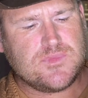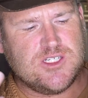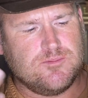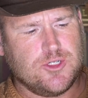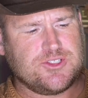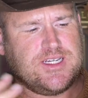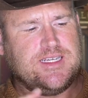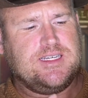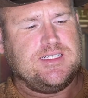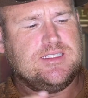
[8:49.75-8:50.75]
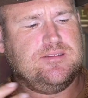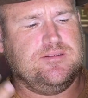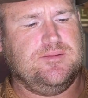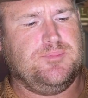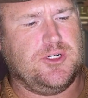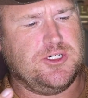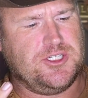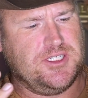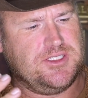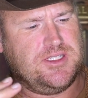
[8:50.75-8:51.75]
multi-gun
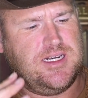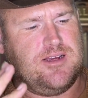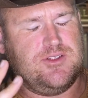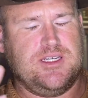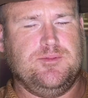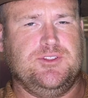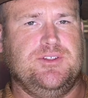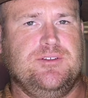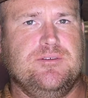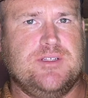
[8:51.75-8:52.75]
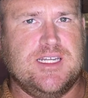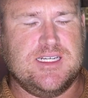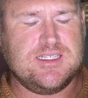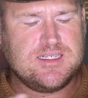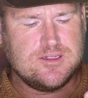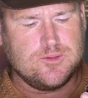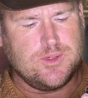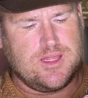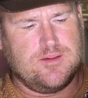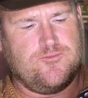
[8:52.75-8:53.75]
purchase that I was able to get a deal
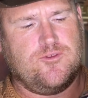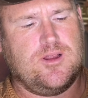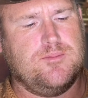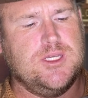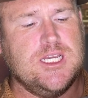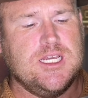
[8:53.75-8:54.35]
with him from.